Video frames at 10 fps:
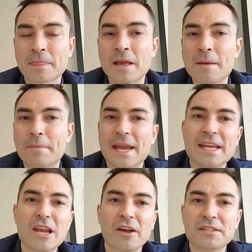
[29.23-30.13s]
But
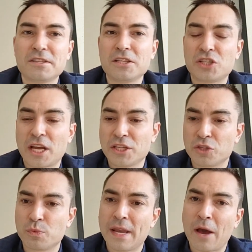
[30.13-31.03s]
in light of these
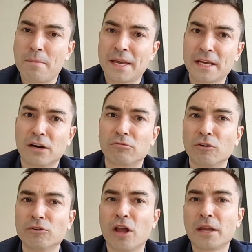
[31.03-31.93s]
changes, we're now making our
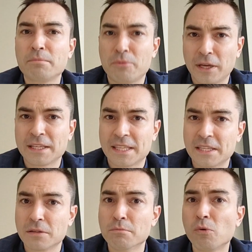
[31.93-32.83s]
online booking
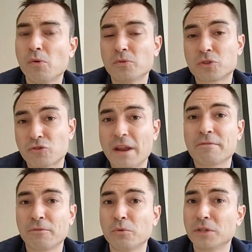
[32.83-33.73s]
system more
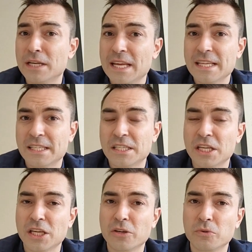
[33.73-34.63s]
straightforward and easy to
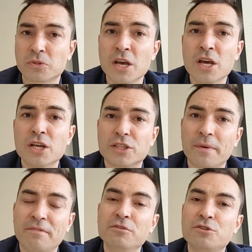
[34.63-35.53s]
use. So
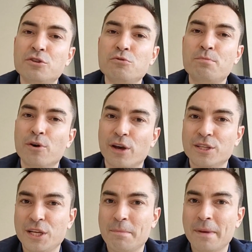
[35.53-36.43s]
if you do book a
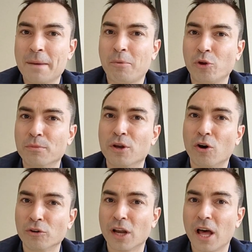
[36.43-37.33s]
GP appointment
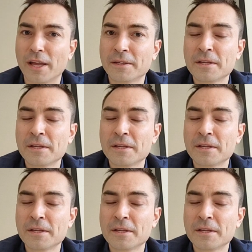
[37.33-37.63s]
online,